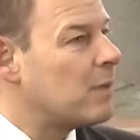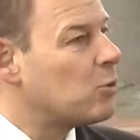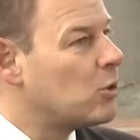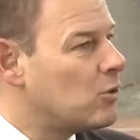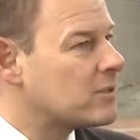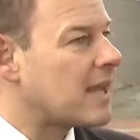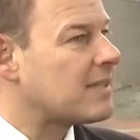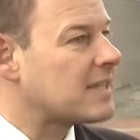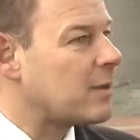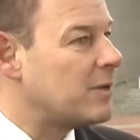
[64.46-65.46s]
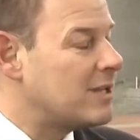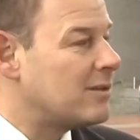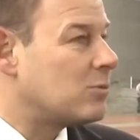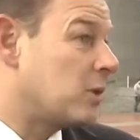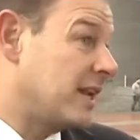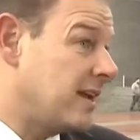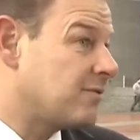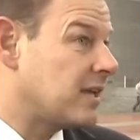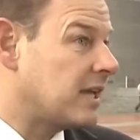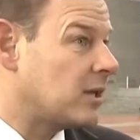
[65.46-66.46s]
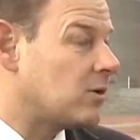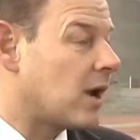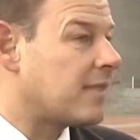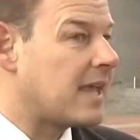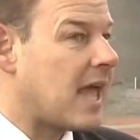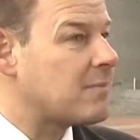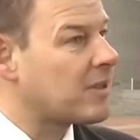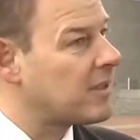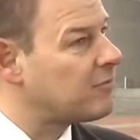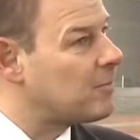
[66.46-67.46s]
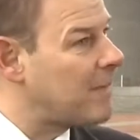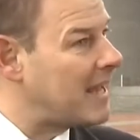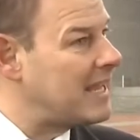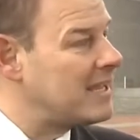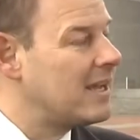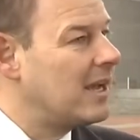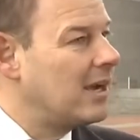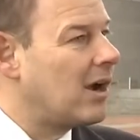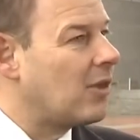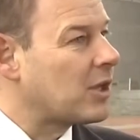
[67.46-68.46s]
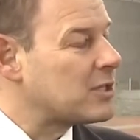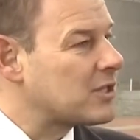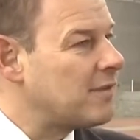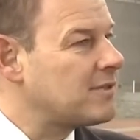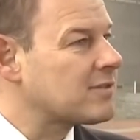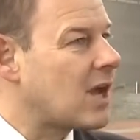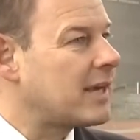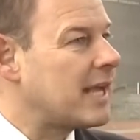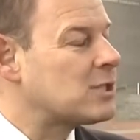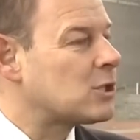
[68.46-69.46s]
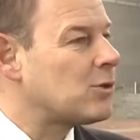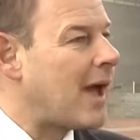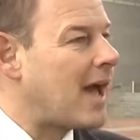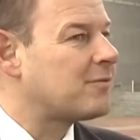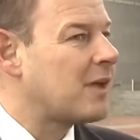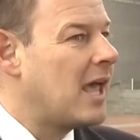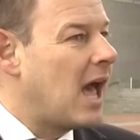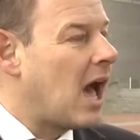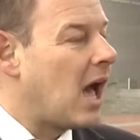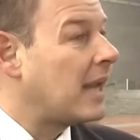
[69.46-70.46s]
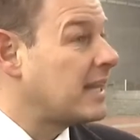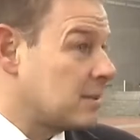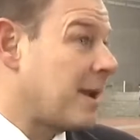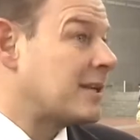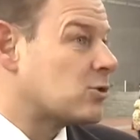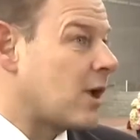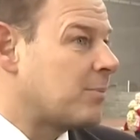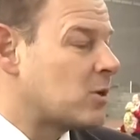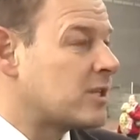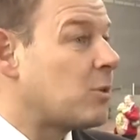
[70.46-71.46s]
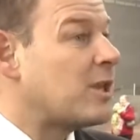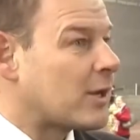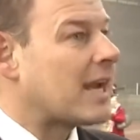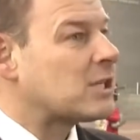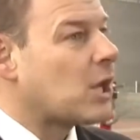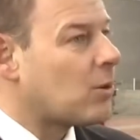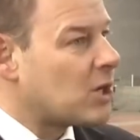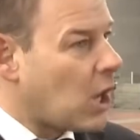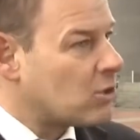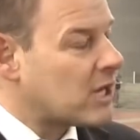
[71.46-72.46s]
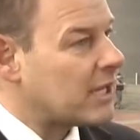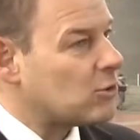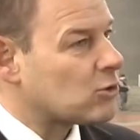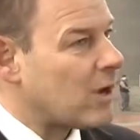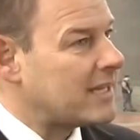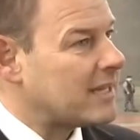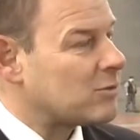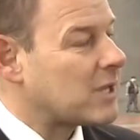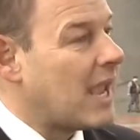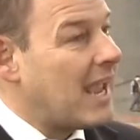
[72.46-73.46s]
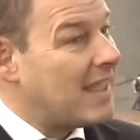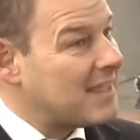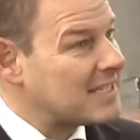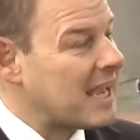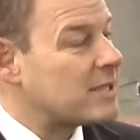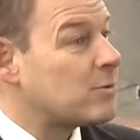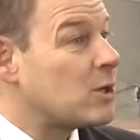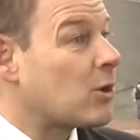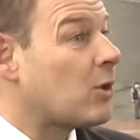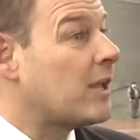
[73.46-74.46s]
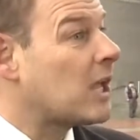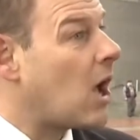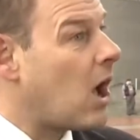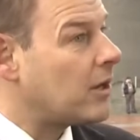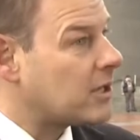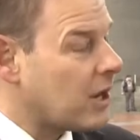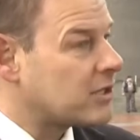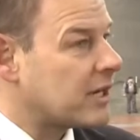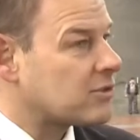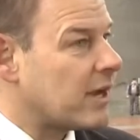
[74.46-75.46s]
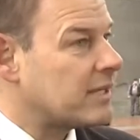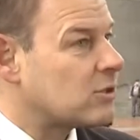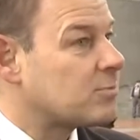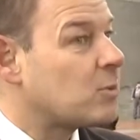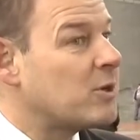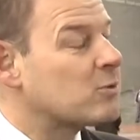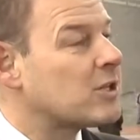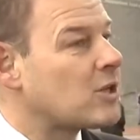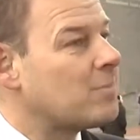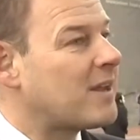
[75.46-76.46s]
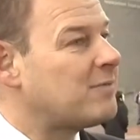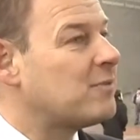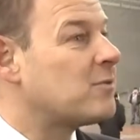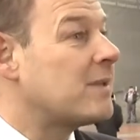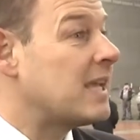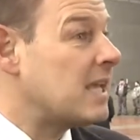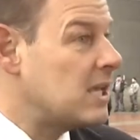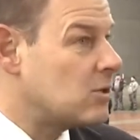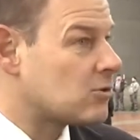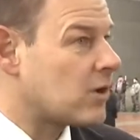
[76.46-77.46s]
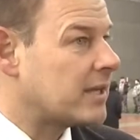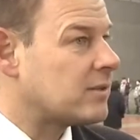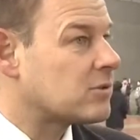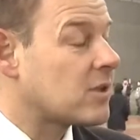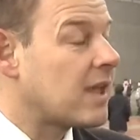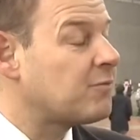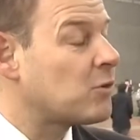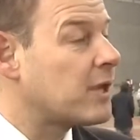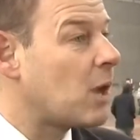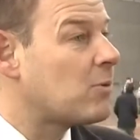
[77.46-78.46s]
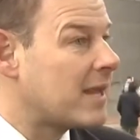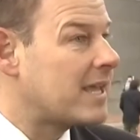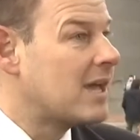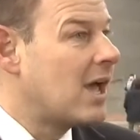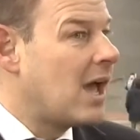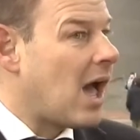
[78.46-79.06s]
It will lose that the day we leave the EU. And the aim, I think, for many on the Conservative side is to have an independent trade policy where you can actually go and negotiate your trade deals. In this case, we not only can't negotiate trade deals, but we also don't benefit from the EU trade deals. So therefore, the only